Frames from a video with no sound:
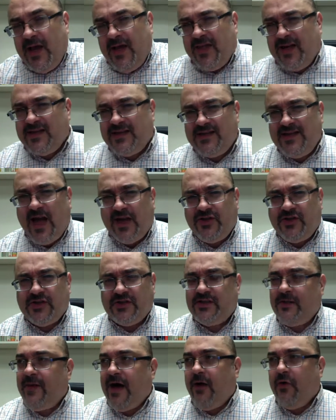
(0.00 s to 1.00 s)
That it's not
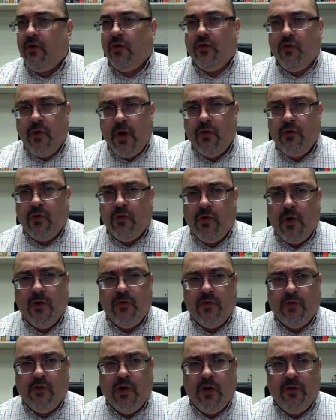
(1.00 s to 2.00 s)
just about quote,
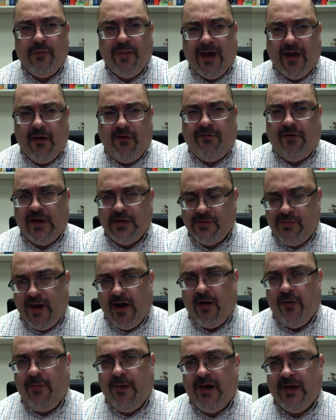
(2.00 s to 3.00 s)
quote, quote, paraphrase,
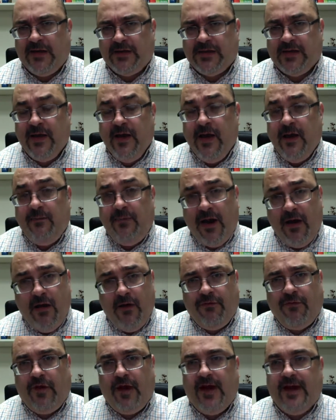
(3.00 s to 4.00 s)
paraphrase,
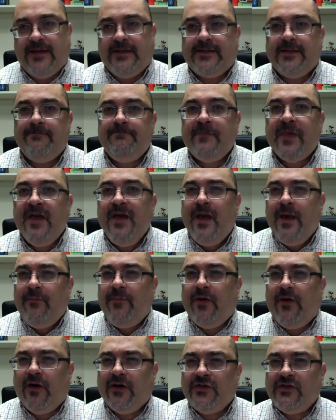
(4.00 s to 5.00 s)
paraphrase,
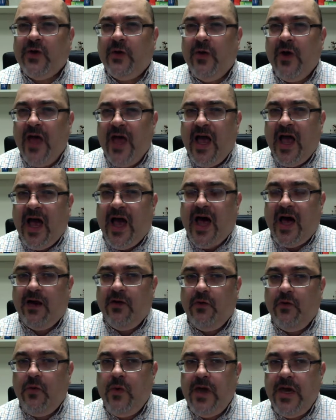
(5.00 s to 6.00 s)
but also how
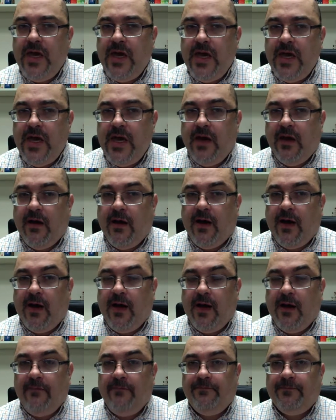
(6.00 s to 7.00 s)
do we
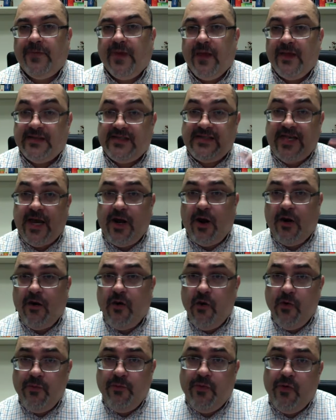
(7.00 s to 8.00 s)
state our
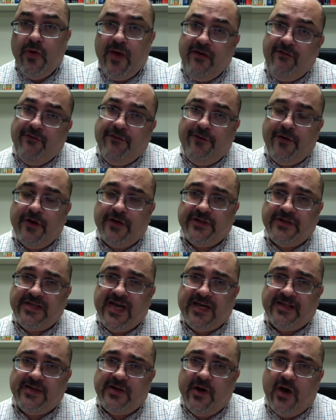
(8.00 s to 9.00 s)
own point first
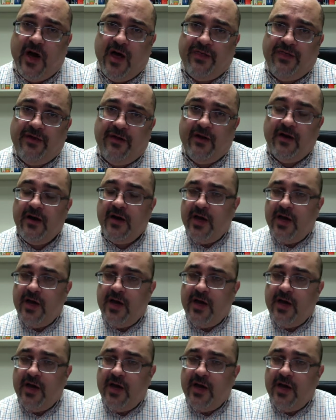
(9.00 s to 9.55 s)
as an author.